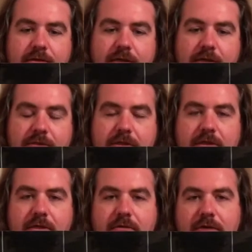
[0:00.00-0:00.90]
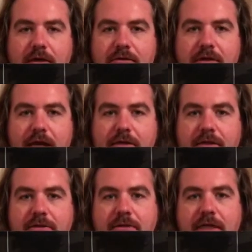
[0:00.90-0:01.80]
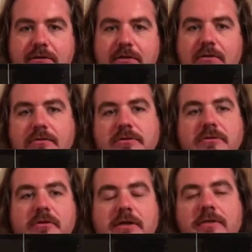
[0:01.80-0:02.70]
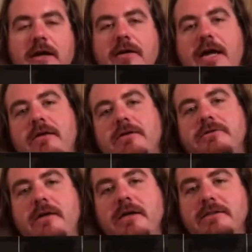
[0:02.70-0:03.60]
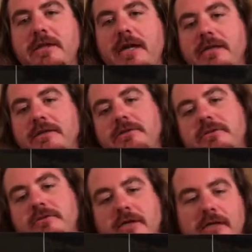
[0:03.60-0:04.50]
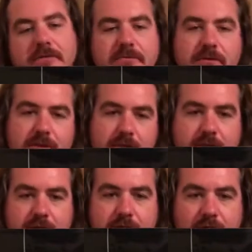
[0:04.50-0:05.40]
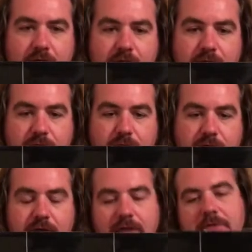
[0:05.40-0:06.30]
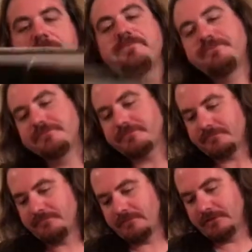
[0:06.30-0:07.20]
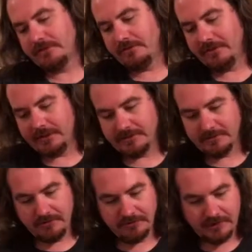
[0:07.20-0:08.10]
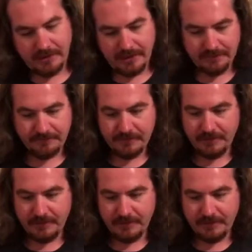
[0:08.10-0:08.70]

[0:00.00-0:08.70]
Yep, the good old Dark Knight. This has got the whole story of how Alex Ross got into artwork and doing his whole thing.